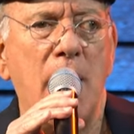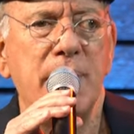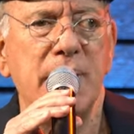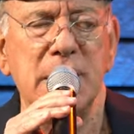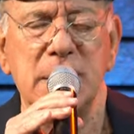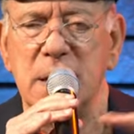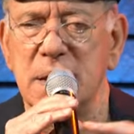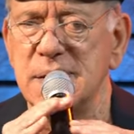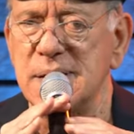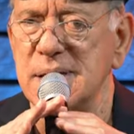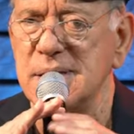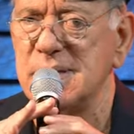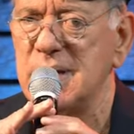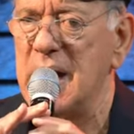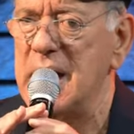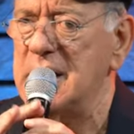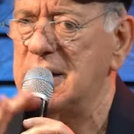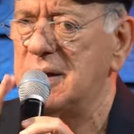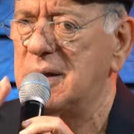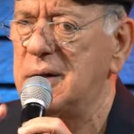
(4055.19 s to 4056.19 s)
I mean, this is
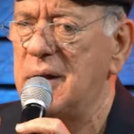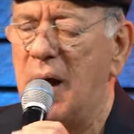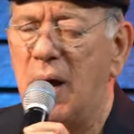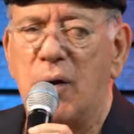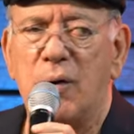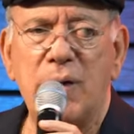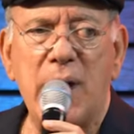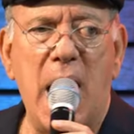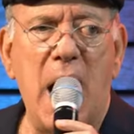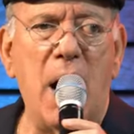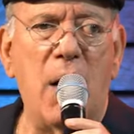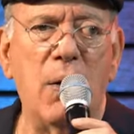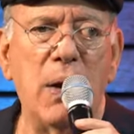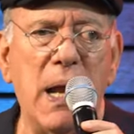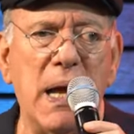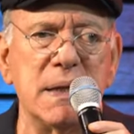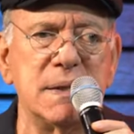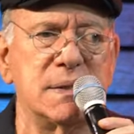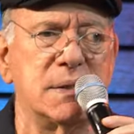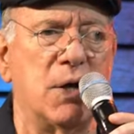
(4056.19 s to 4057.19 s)
it. Now
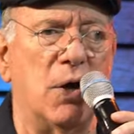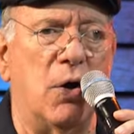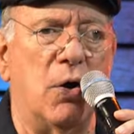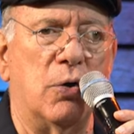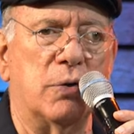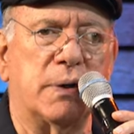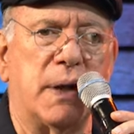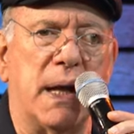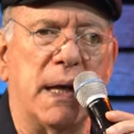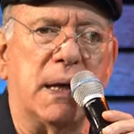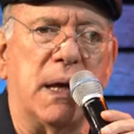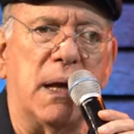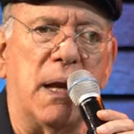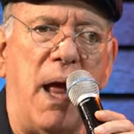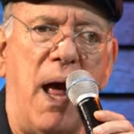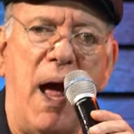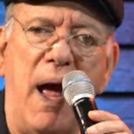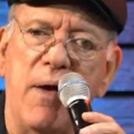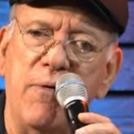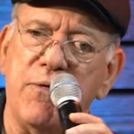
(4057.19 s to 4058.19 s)
let's go take a
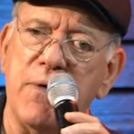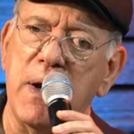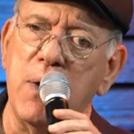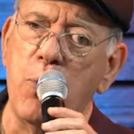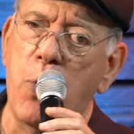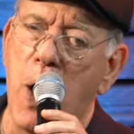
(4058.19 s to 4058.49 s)
knife and,